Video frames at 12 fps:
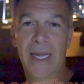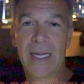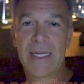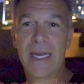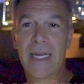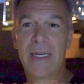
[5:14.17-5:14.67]
I
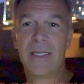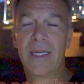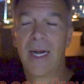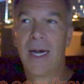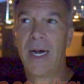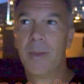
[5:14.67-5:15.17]
did
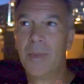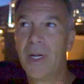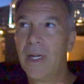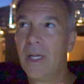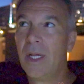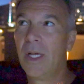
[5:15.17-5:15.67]

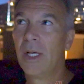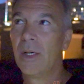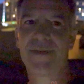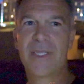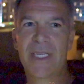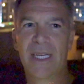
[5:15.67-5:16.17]

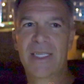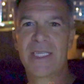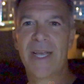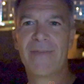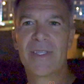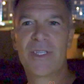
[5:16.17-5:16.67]

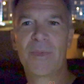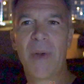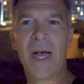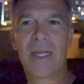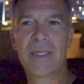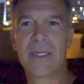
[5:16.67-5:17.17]
6-7
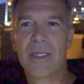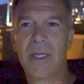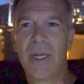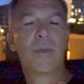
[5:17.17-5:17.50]
spots.